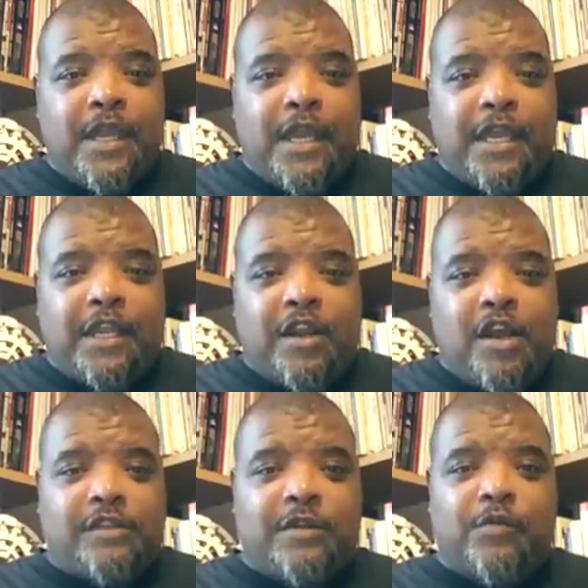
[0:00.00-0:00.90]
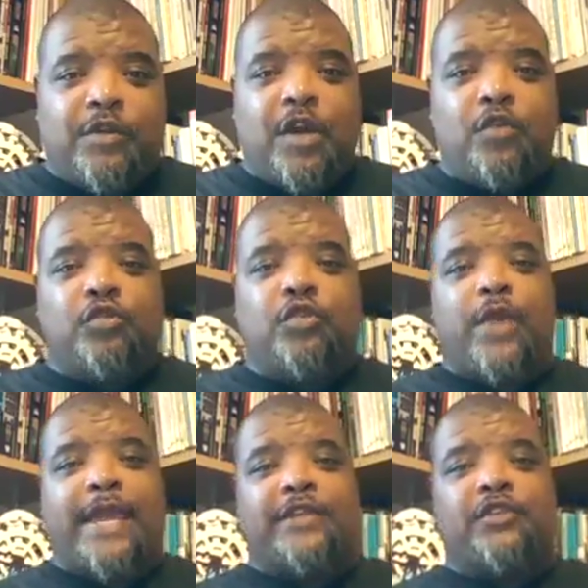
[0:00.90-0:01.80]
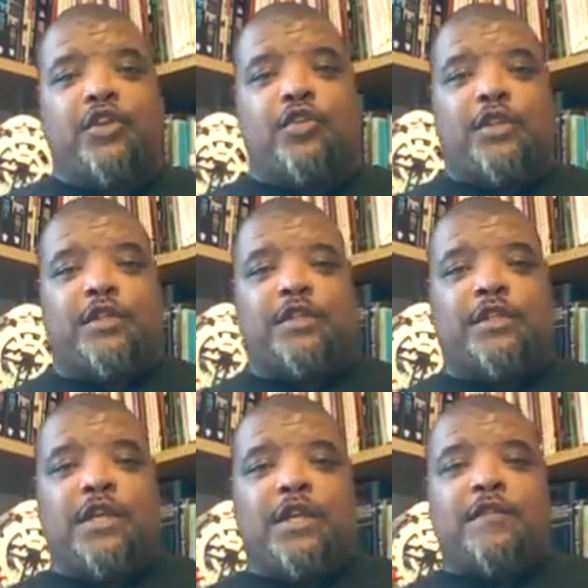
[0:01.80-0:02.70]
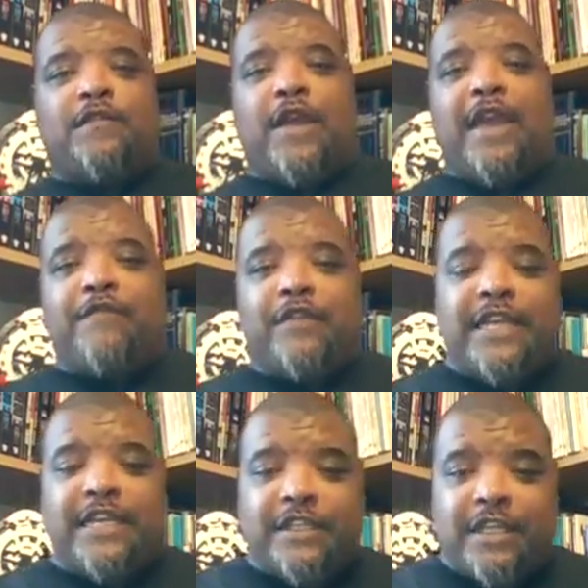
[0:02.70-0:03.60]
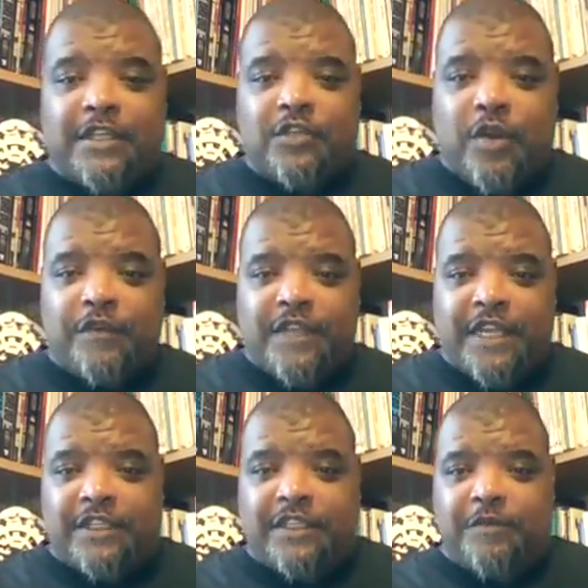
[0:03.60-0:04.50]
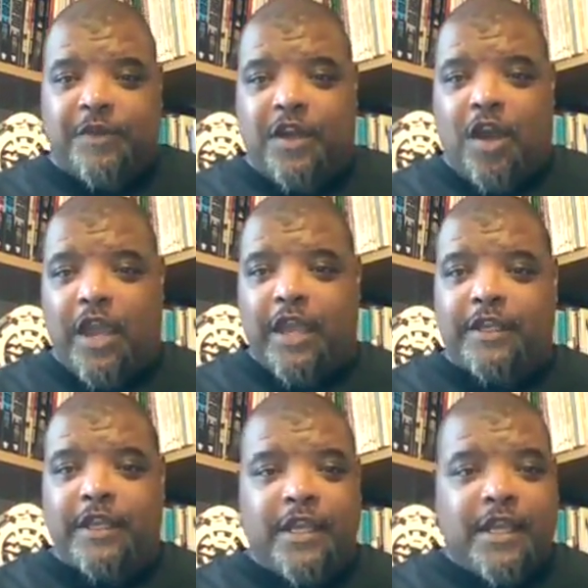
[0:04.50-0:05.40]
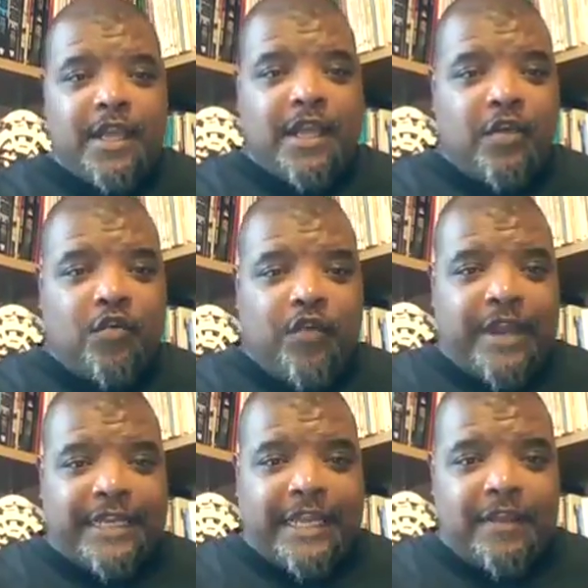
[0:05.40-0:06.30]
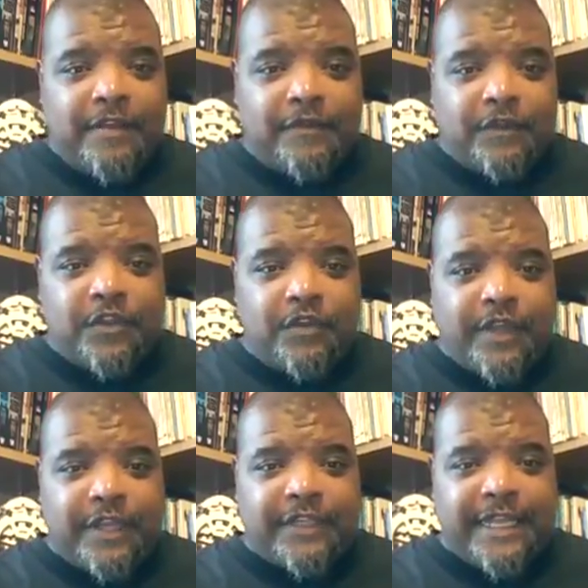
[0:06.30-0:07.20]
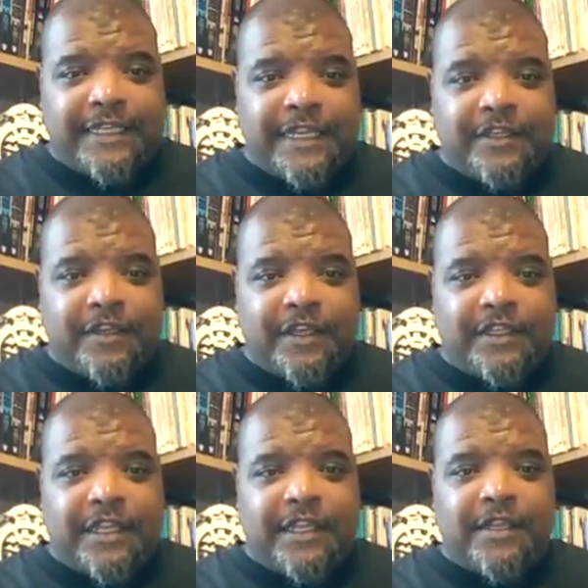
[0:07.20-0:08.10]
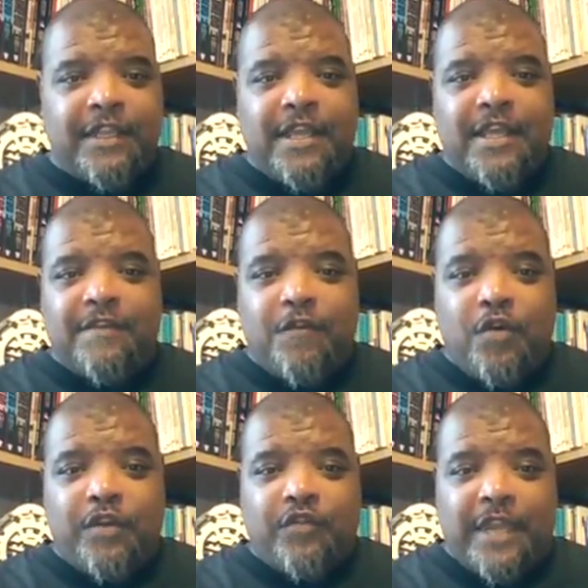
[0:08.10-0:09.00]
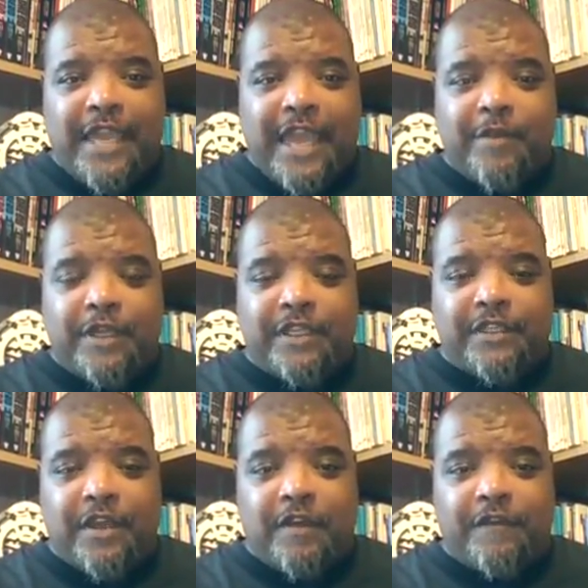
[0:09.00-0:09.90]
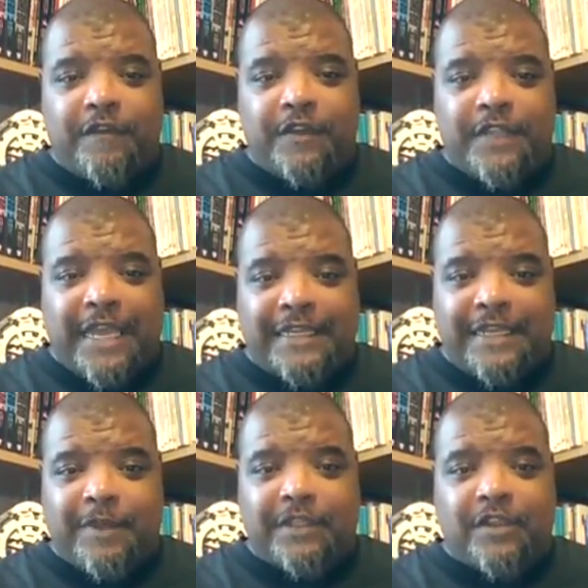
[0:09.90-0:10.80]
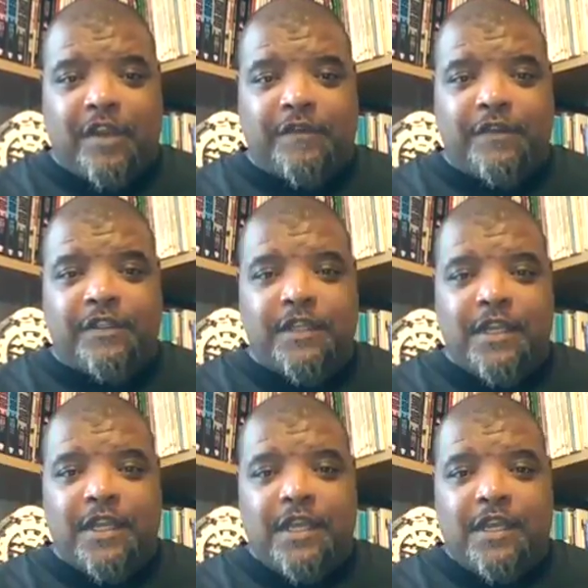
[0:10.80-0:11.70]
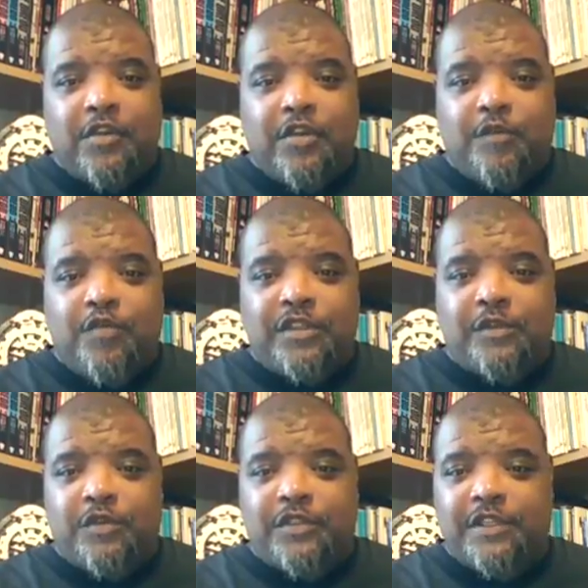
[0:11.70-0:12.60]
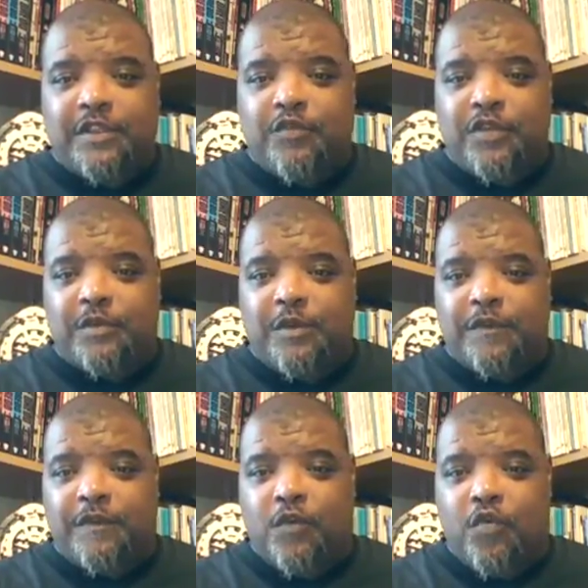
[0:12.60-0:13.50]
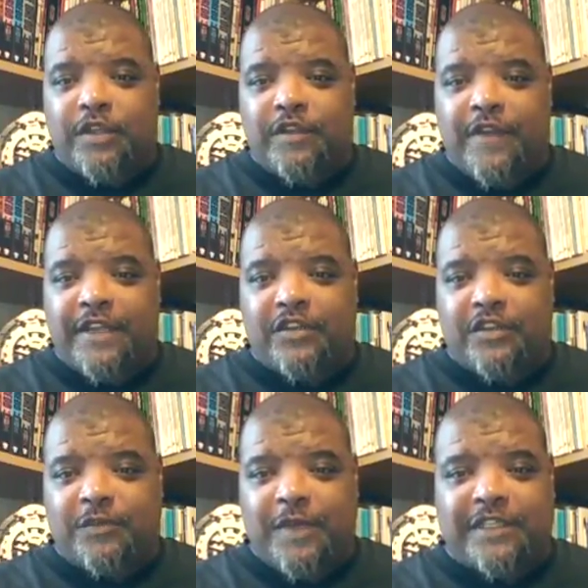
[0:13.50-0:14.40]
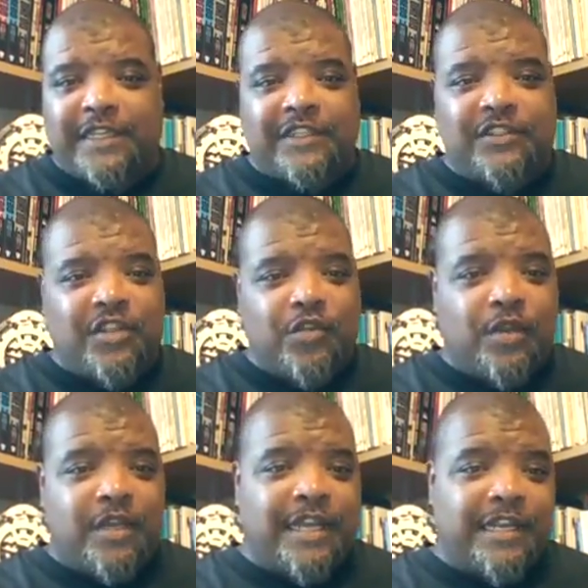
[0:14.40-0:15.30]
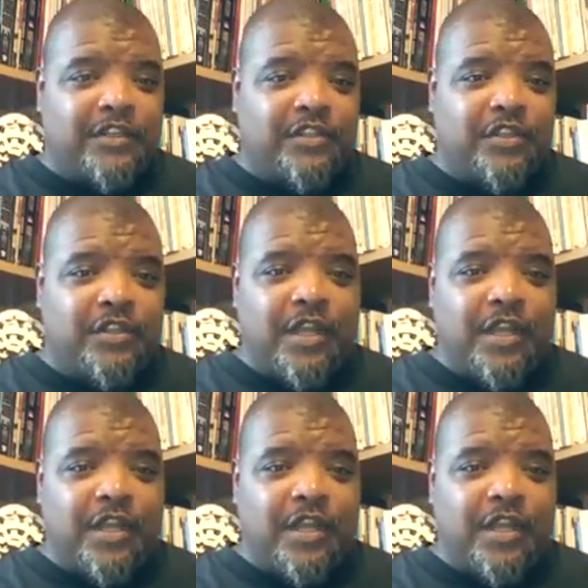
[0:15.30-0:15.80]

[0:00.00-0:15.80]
The classroom will hold 20 students for every teacher. 12 teachers have been hired already for 2018 to 19. 43 academic staffers, including the principal, assistant principal, 4 intervention specialists, tutor, English